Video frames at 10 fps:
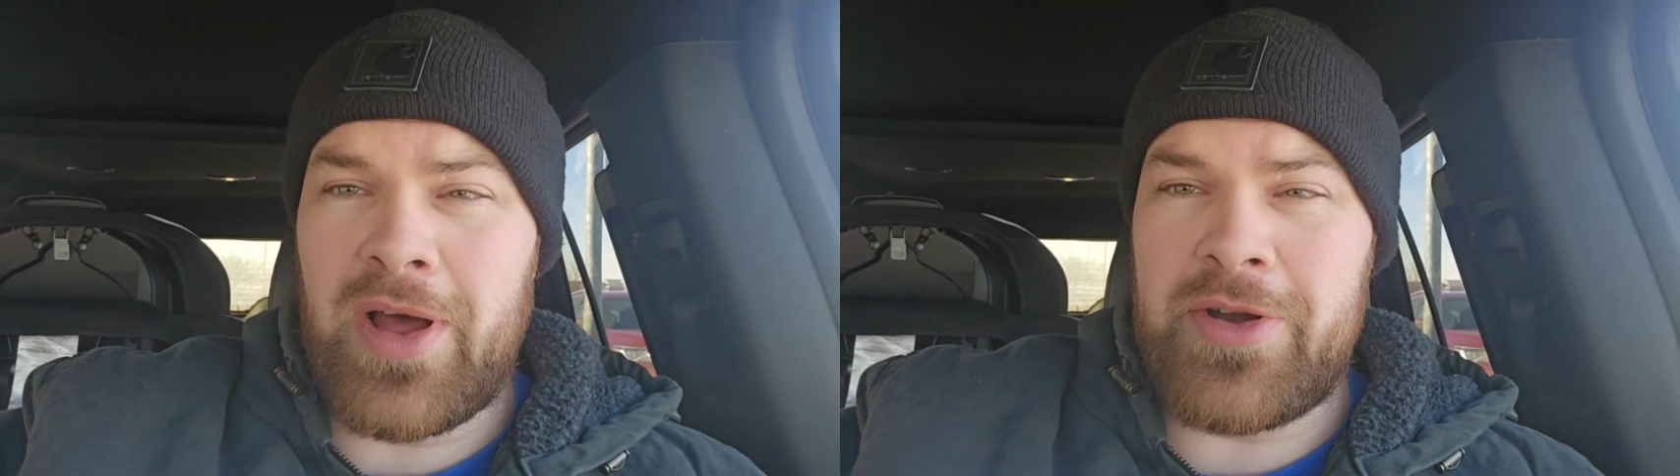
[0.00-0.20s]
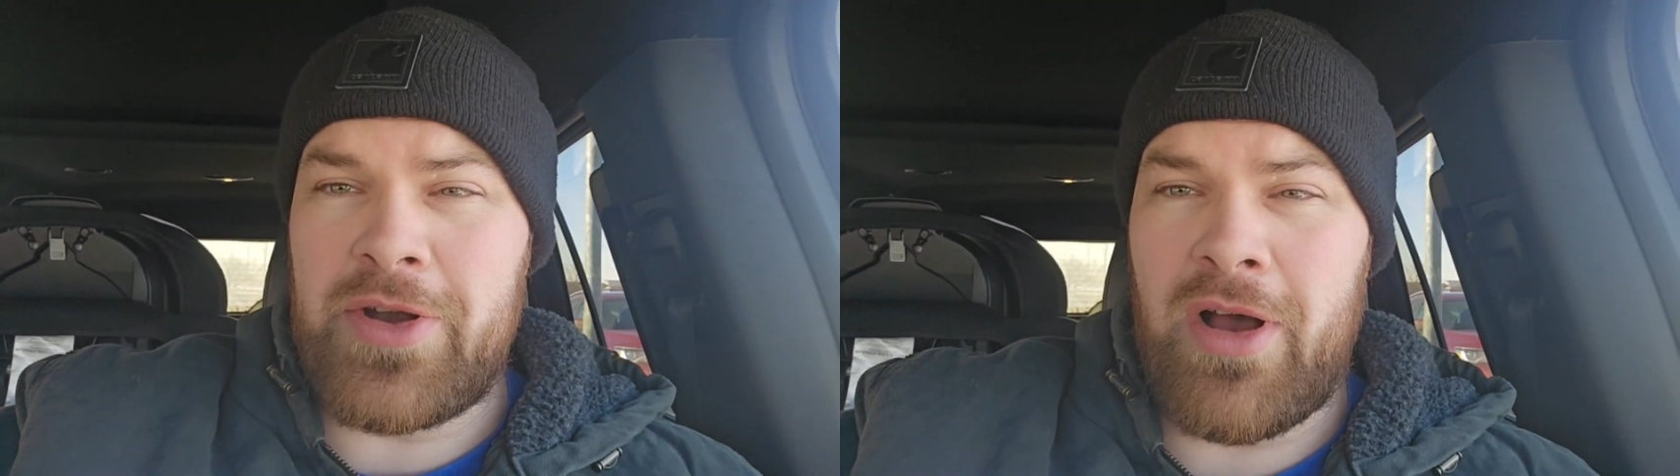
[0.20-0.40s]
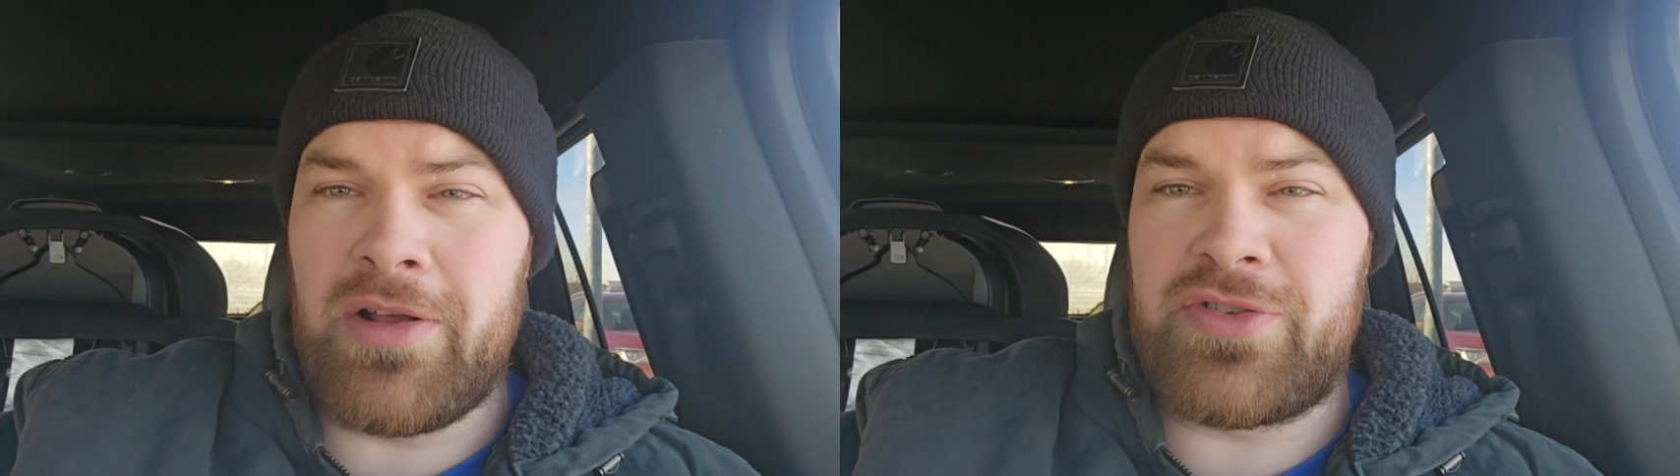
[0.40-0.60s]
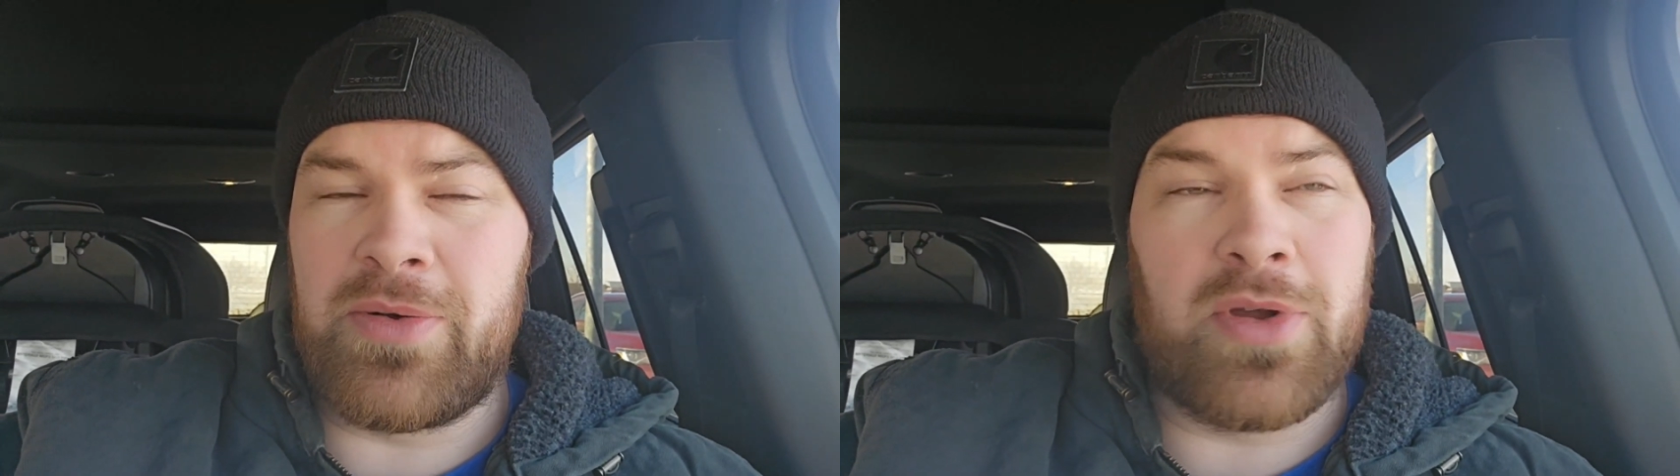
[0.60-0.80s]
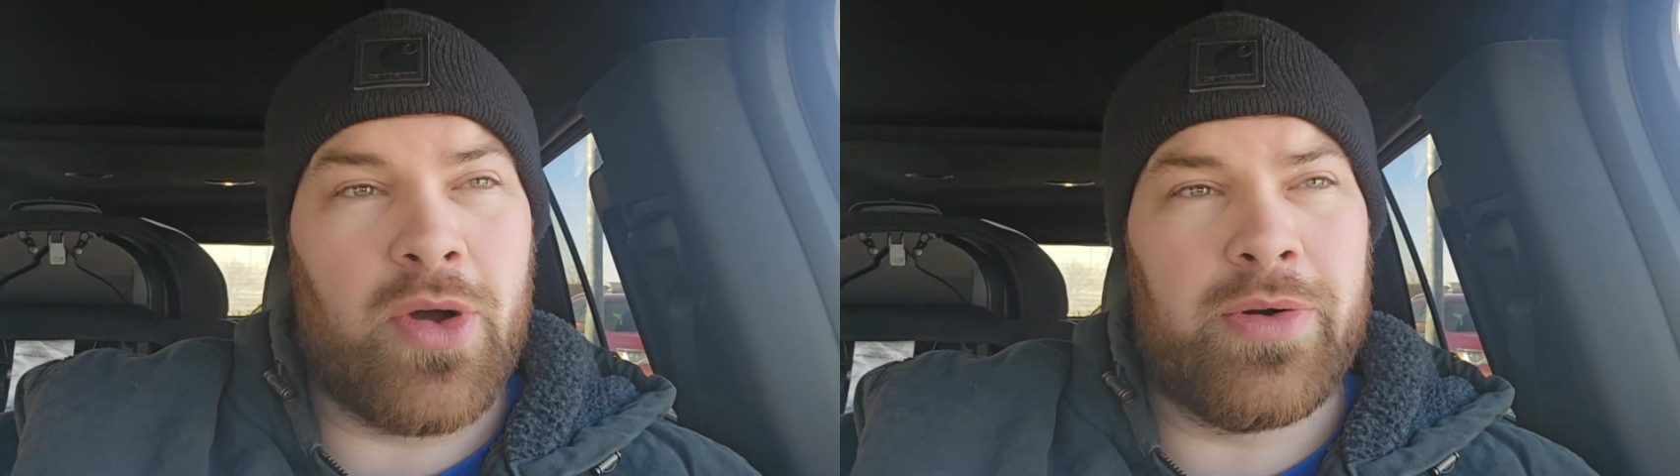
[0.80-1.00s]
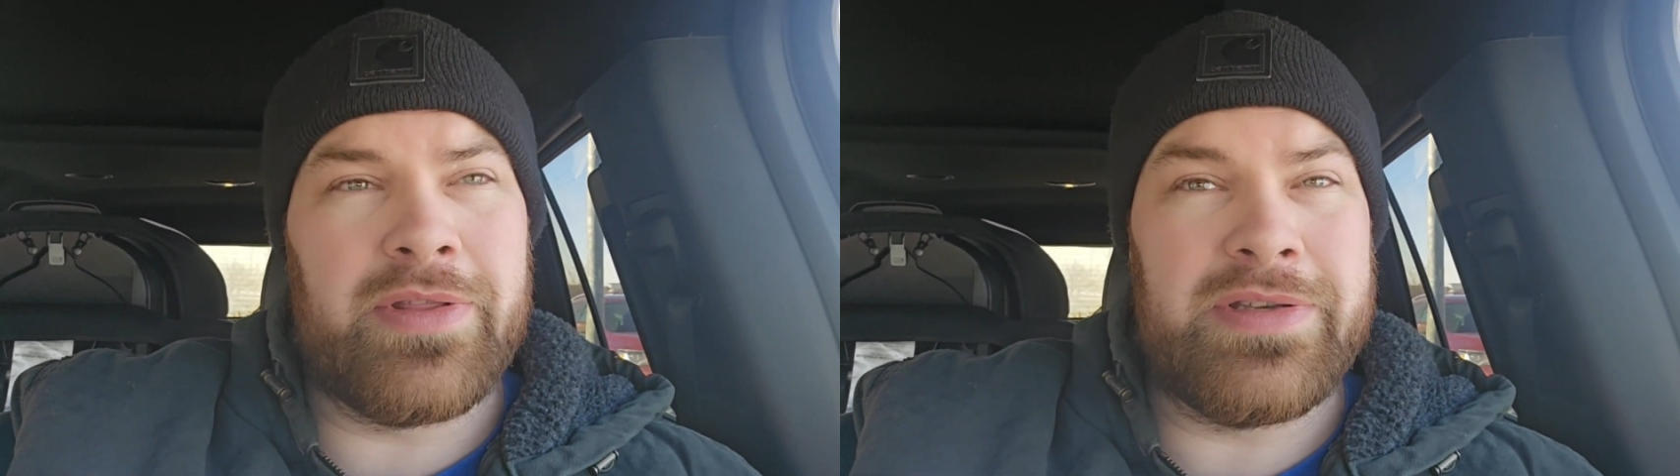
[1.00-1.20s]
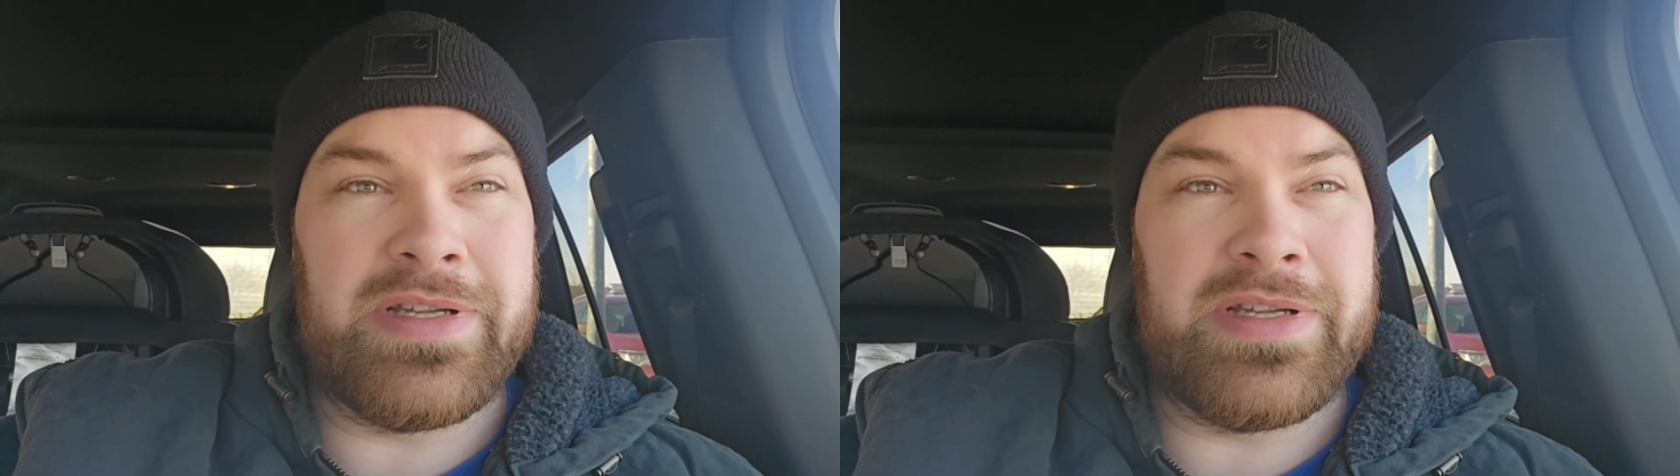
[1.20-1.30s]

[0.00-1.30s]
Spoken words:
$100 from going to the